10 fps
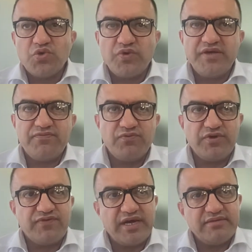we
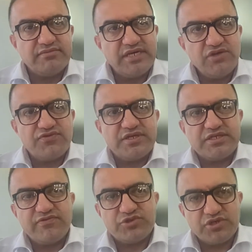find many of the
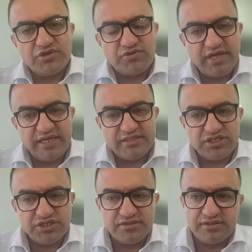civil society
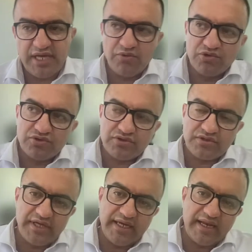organizations,
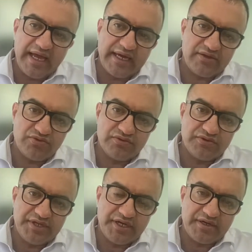they like
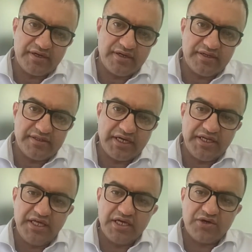to their
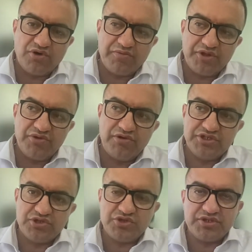technique or
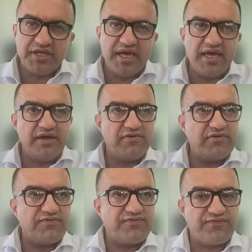methodology to stay
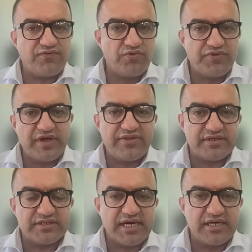with the other
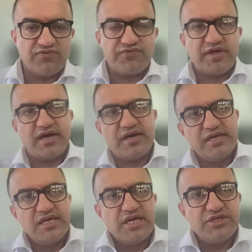side of the
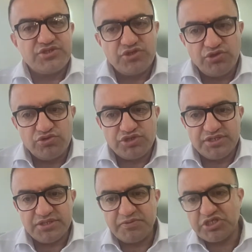
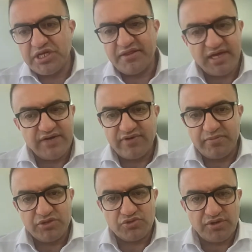institutions, especially the
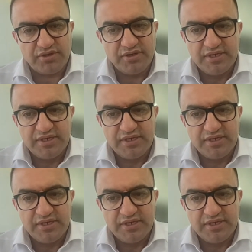government or